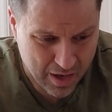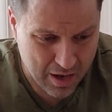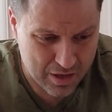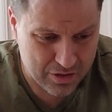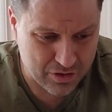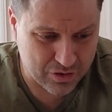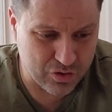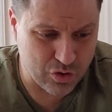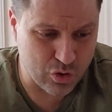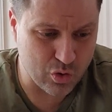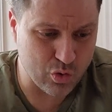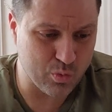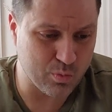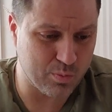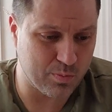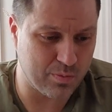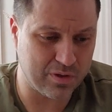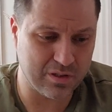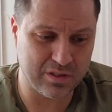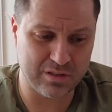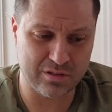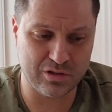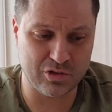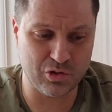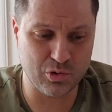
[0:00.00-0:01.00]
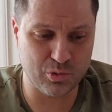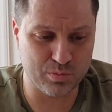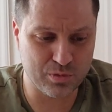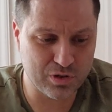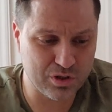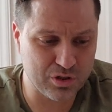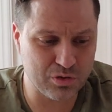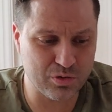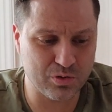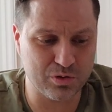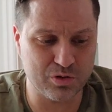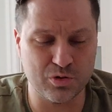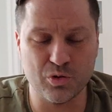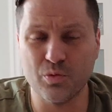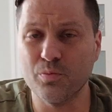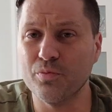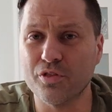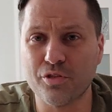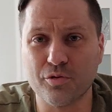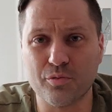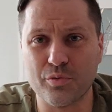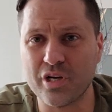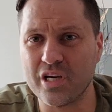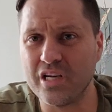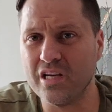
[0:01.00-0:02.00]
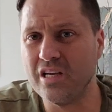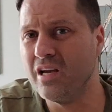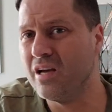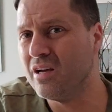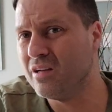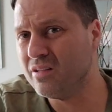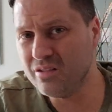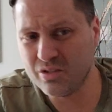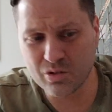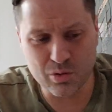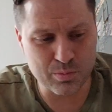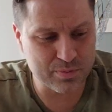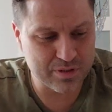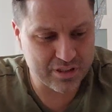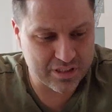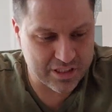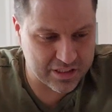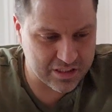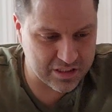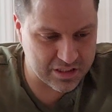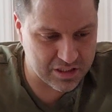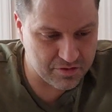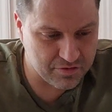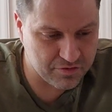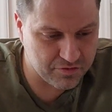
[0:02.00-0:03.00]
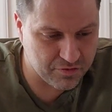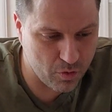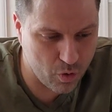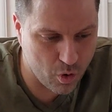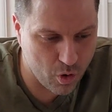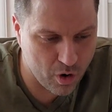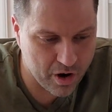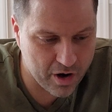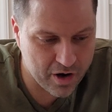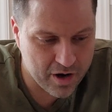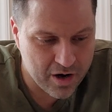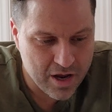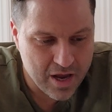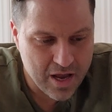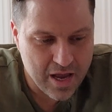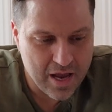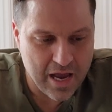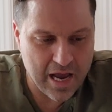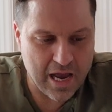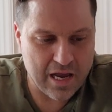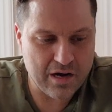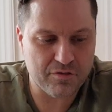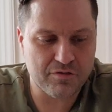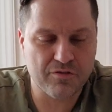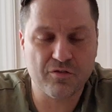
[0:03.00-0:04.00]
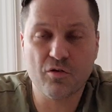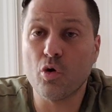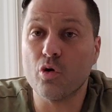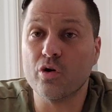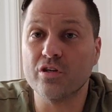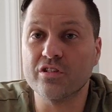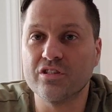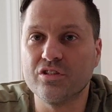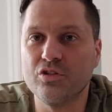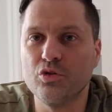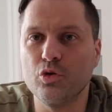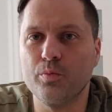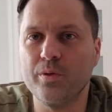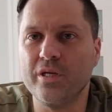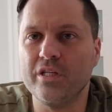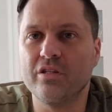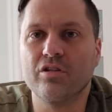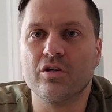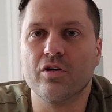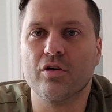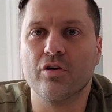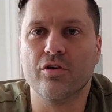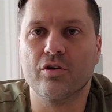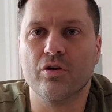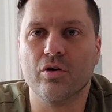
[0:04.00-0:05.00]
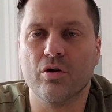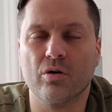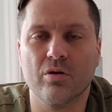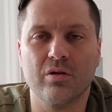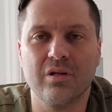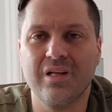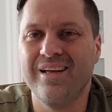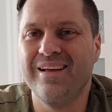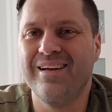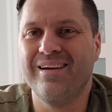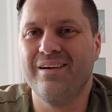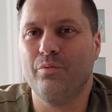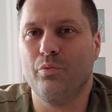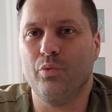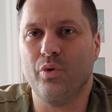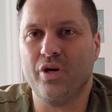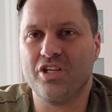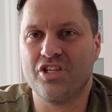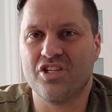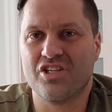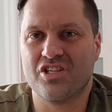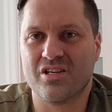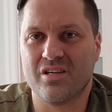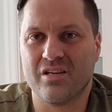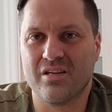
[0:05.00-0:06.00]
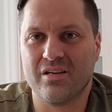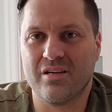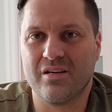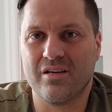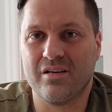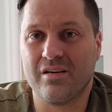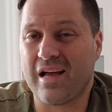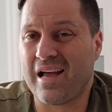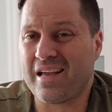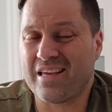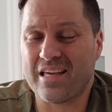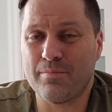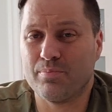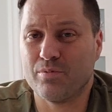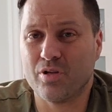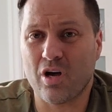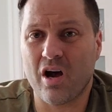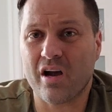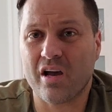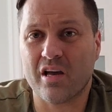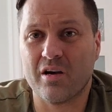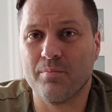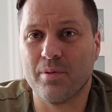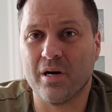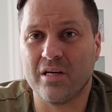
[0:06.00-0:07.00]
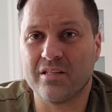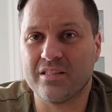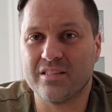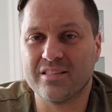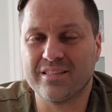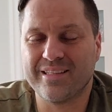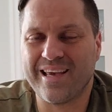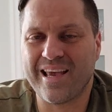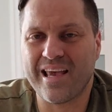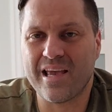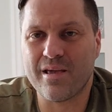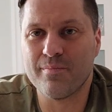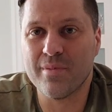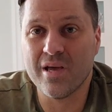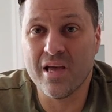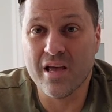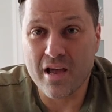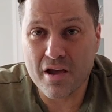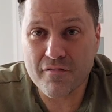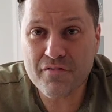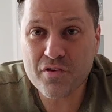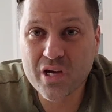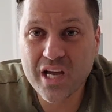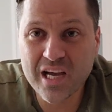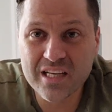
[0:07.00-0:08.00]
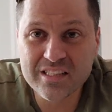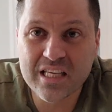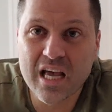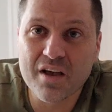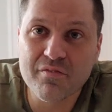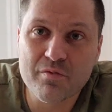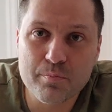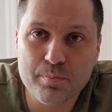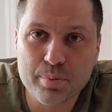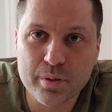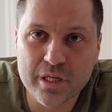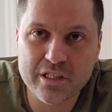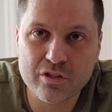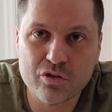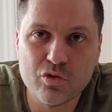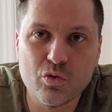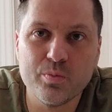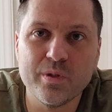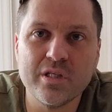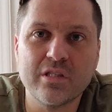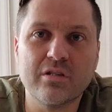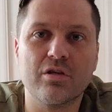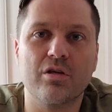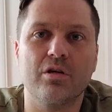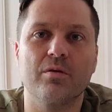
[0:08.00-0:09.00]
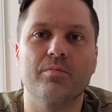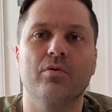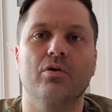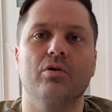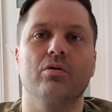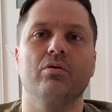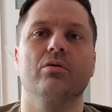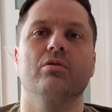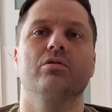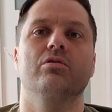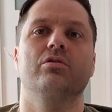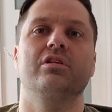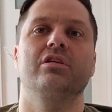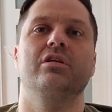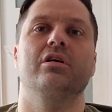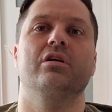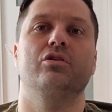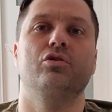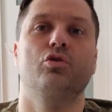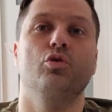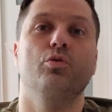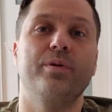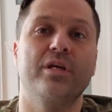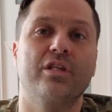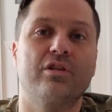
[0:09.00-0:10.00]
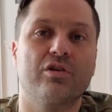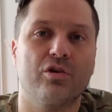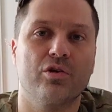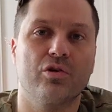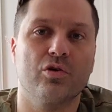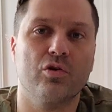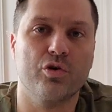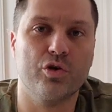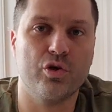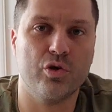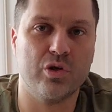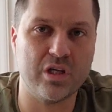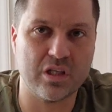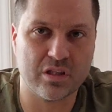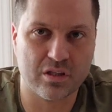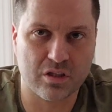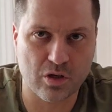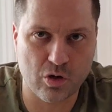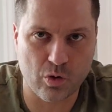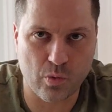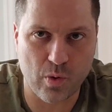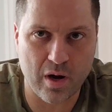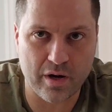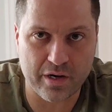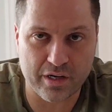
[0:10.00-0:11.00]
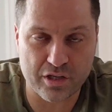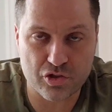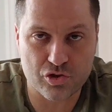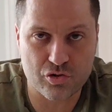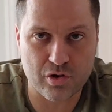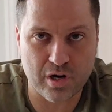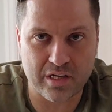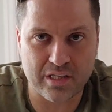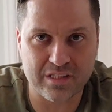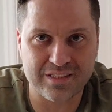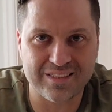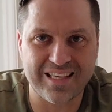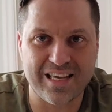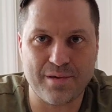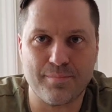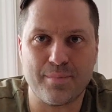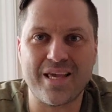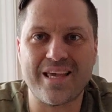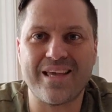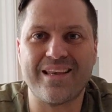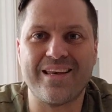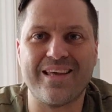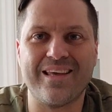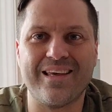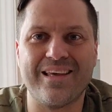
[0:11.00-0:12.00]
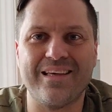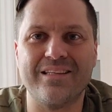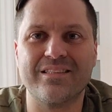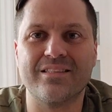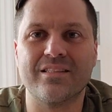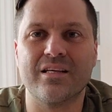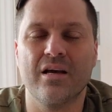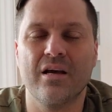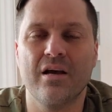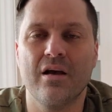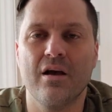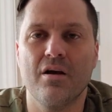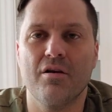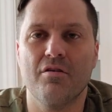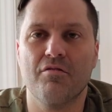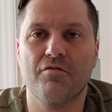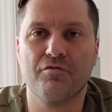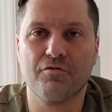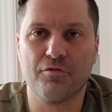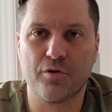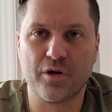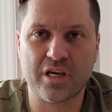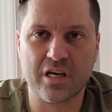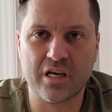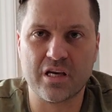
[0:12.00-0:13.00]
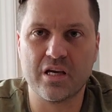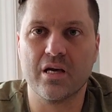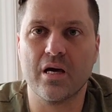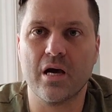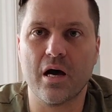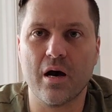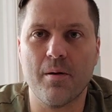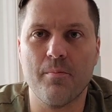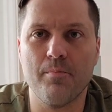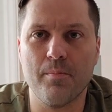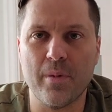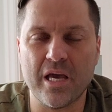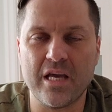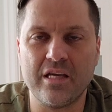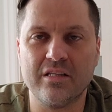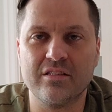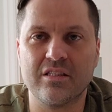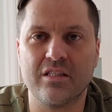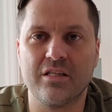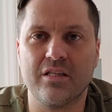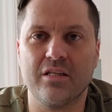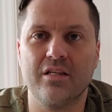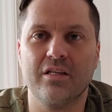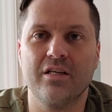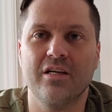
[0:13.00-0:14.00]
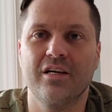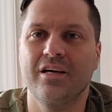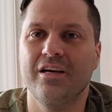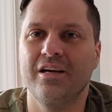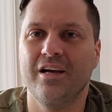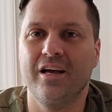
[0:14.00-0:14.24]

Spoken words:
Doom 2, Doom 3, Doom 64, and of course Doom Eternal, which I keep talking about this game. If you guys haven't played Doom Eternal, you need to go out and try this game. It is freaking amazing.